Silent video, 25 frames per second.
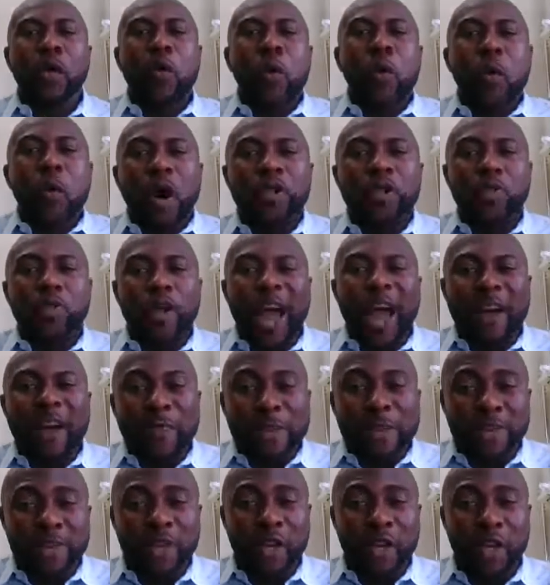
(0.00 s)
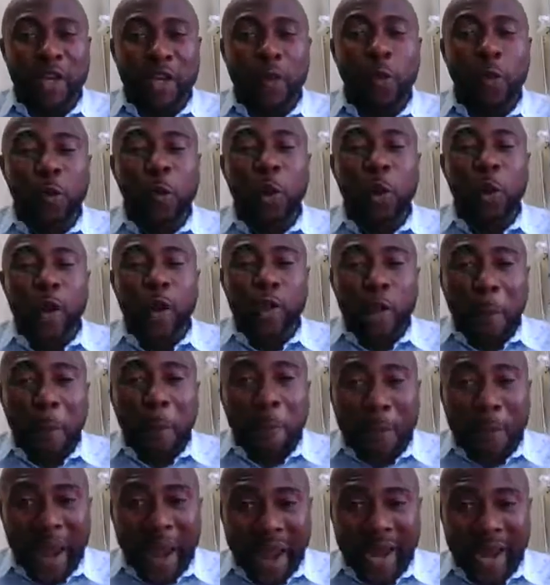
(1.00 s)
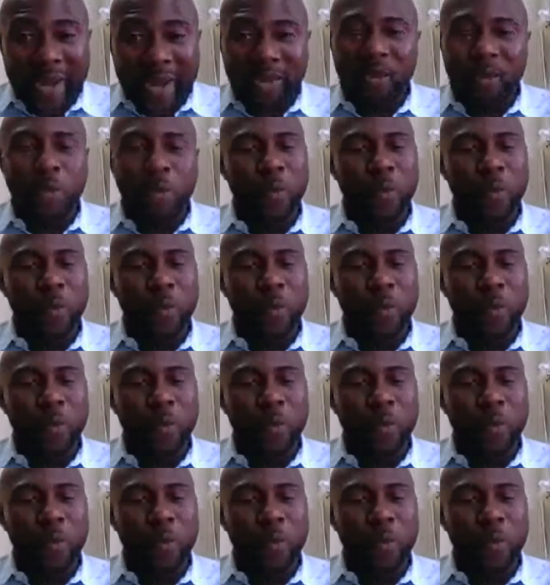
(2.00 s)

Once you have music in you, your pain